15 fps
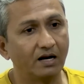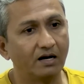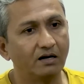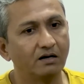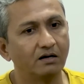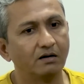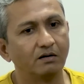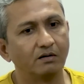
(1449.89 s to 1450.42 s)

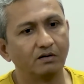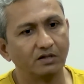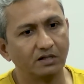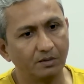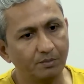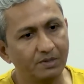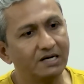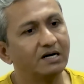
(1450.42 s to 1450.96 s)
And
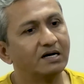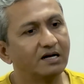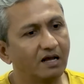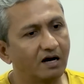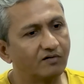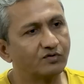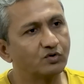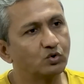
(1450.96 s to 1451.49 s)
immediately
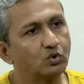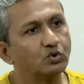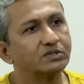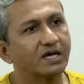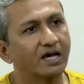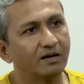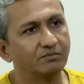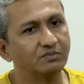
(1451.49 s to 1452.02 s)
after those
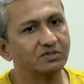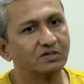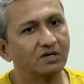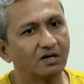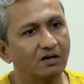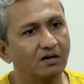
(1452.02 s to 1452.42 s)
camps,